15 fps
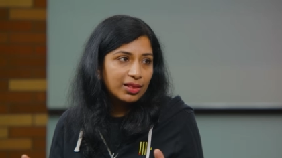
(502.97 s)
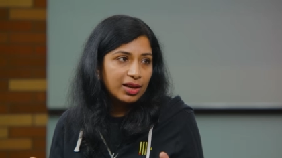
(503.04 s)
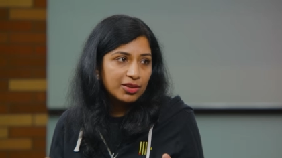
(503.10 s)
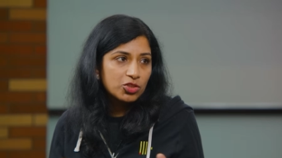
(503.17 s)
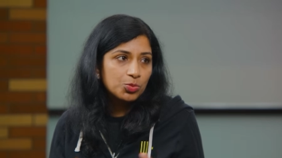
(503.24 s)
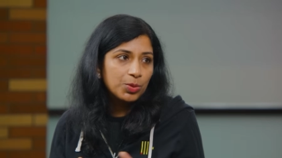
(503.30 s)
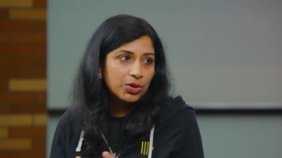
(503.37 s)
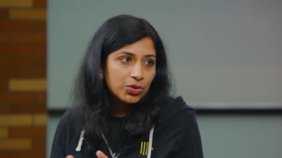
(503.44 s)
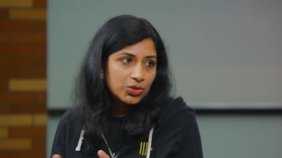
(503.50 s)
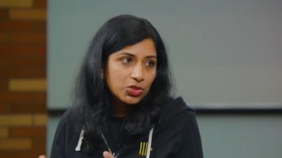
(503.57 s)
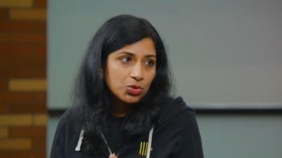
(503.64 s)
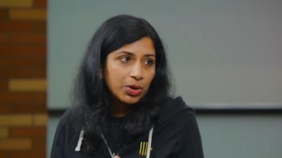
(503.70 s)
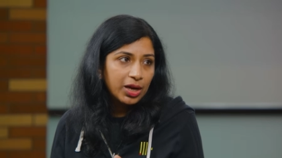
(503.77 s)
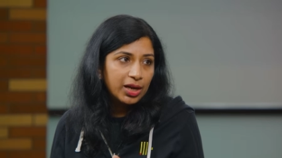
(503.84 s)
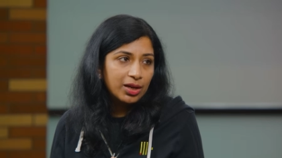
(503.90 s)
that
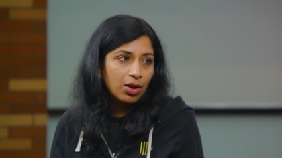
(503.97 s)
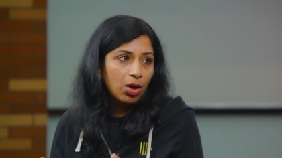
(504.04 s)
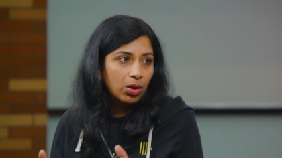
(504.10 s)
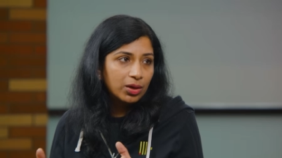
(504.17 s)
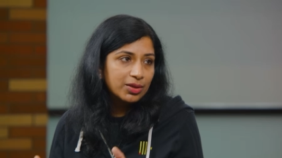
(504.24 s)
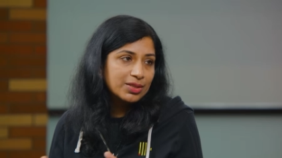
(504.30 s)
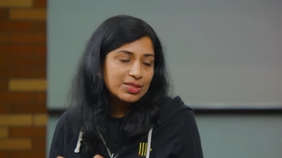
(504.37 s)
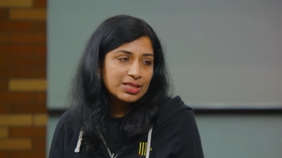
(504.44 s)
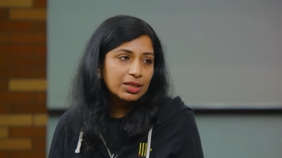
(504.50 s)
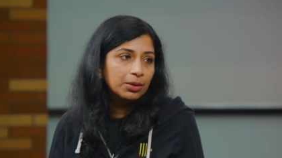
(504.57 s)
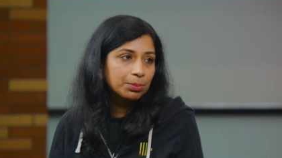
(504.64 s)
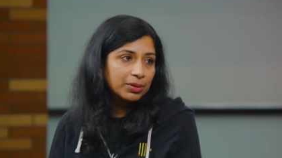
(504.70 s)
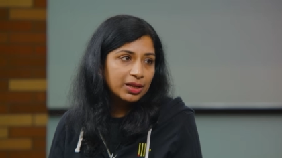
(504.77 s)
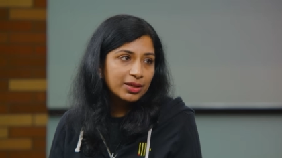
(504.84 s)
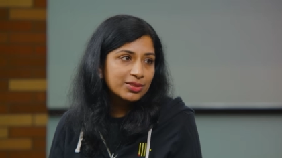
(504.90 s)
experience right, all in a single
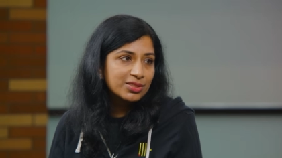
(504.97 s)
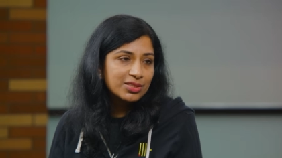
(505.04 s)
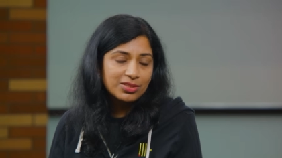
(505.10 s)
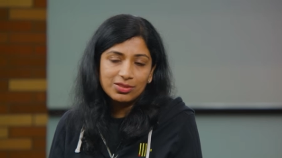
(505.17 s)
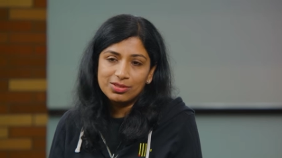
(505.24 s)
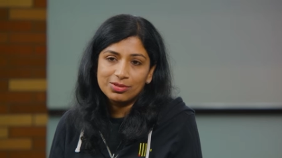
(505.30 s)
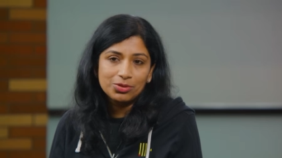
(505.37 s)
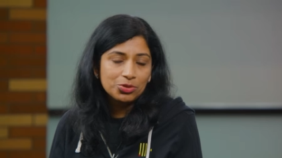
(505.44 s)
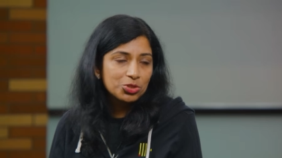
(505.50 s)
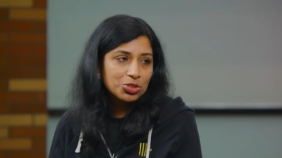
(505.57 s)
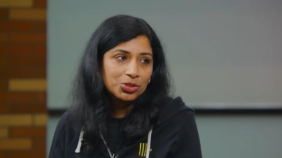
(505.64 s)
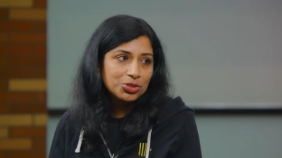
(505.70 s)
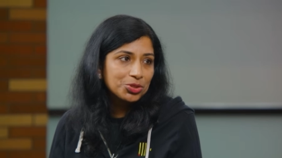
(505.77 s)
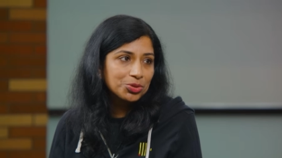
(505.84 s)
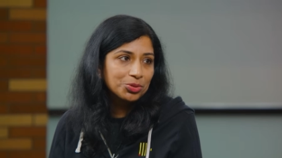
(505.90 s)
place, is
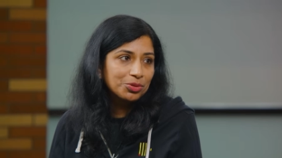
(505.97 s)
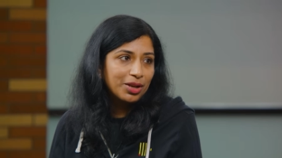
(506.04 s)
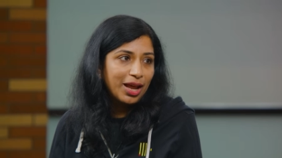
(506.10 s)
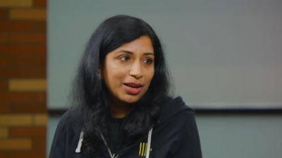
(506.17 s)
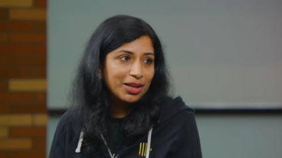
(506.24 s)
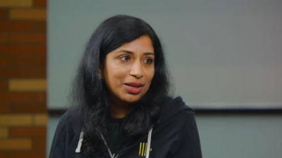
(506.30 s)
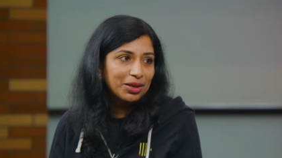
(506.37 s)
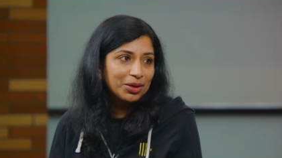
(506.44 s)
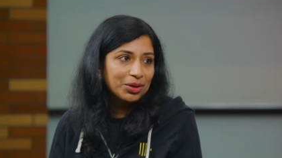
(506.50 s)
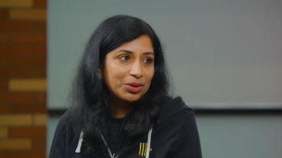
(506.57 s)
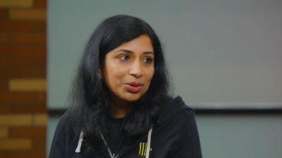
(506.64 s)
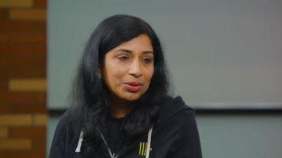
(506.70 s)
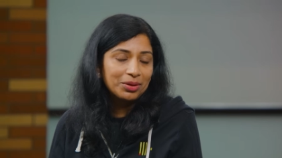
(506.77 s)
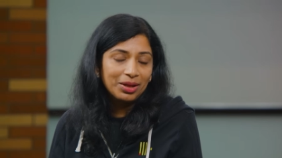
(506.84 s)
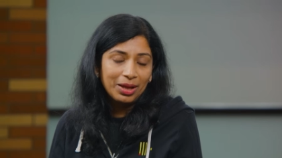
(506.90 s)
crucial to landing a
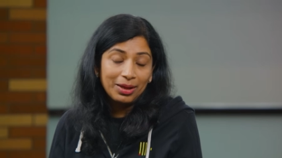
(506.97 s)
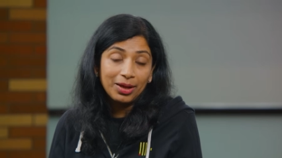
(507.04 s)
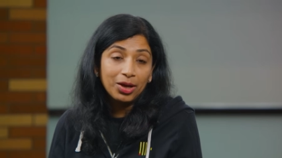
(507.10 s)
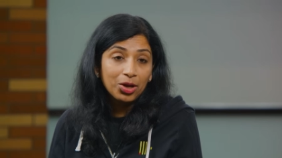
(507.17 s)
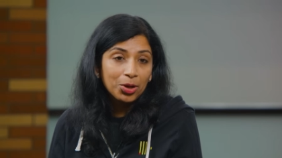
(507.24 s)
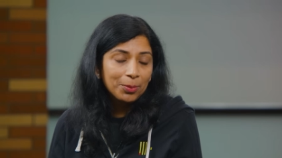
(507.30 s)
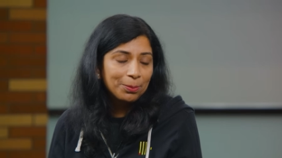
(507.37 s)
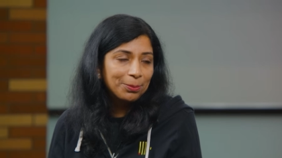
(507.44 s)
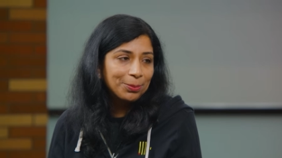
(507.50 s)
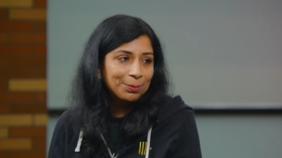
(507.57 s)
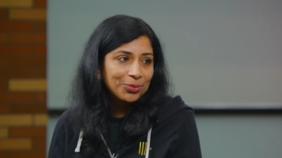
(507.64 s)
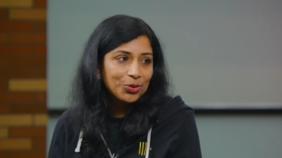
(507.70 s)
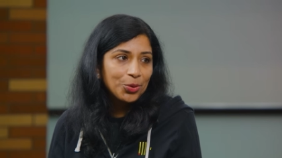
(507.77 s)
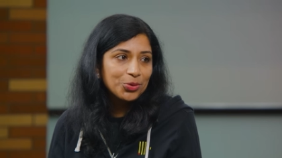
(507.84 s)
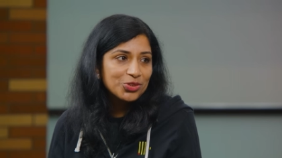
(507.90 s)
good
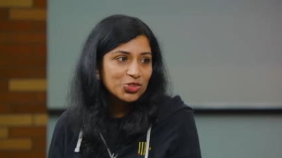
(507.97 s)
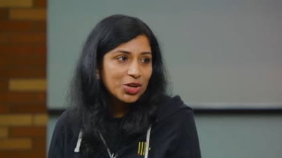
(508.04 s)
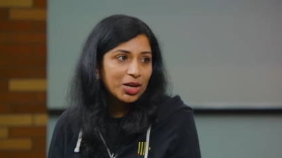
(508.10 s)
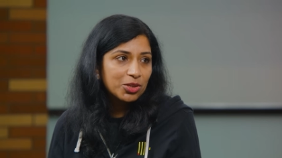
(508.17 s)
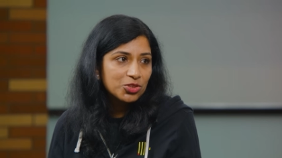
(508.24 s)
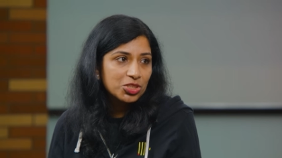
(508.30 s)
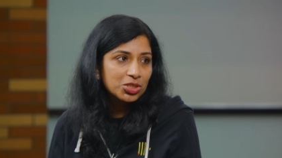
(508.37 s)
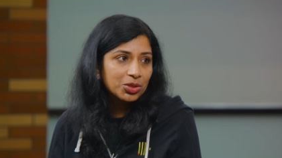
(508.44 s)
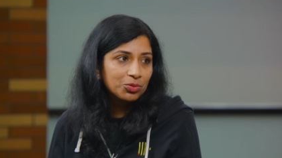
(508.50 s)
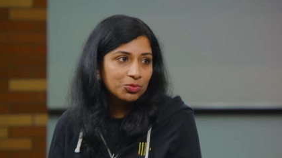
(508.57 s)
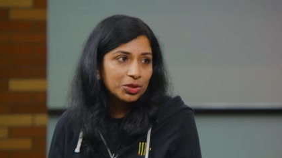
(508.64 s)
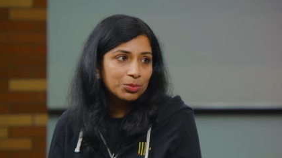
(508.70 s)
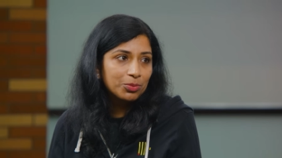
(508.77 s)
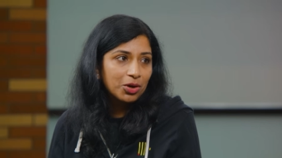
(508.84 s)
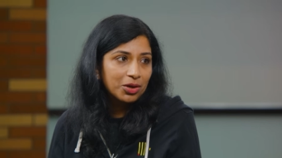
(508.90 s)
growth strategy
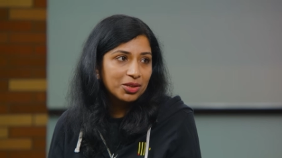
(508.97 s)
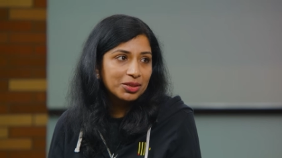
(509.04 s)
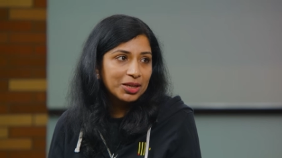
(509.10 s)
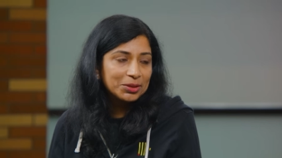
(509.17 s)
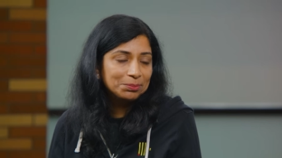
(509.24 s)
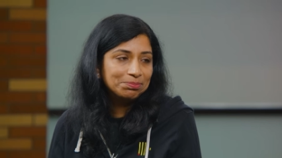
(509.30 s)
with product-led.